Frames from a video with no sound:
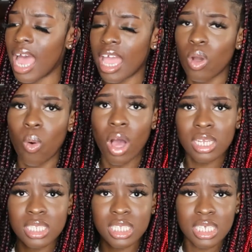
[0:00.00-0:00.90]
high
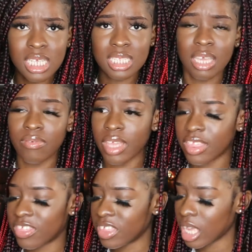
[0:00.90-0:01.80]
quality. It's giving
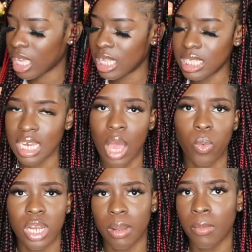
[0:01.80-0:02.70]
thick. It's not
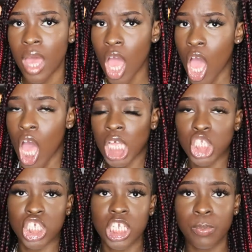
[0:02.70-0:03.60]
one of them
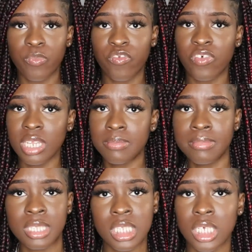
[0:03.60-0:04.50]
cheap,
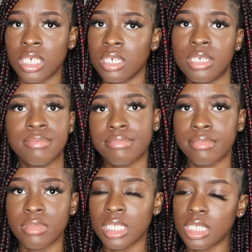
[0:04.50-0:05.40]
flimsy
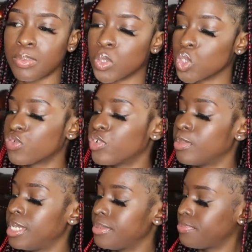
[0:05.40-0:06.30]
zippers. Feel
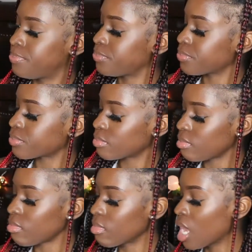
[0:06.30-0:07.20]
me?
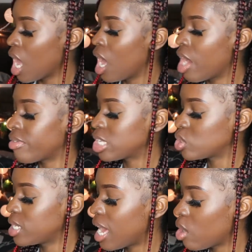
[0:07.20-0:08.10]
All right,
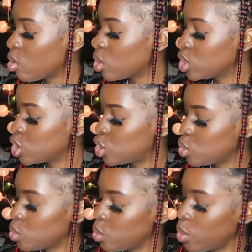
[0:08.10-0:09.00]
so now on
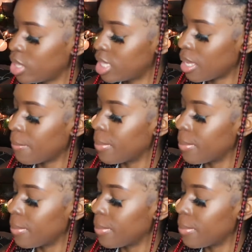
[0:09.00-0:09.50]
to the